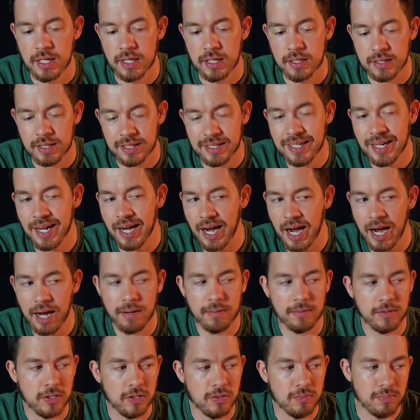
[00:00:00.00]
then yeah,
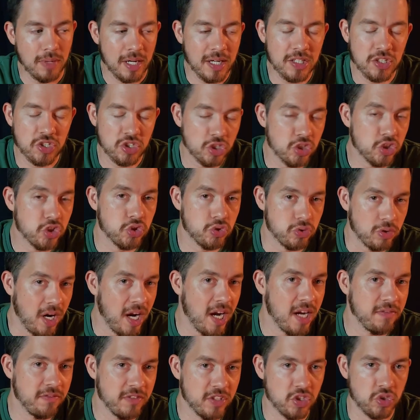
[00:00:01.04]
you should
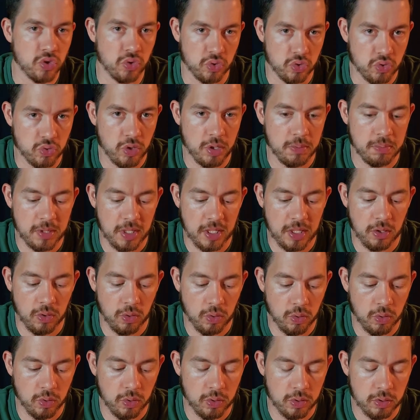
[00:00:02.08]
try visual scripting,
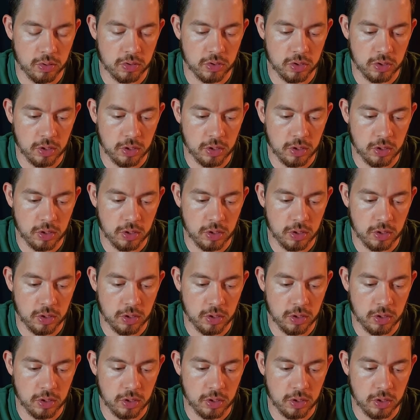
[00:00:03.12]
or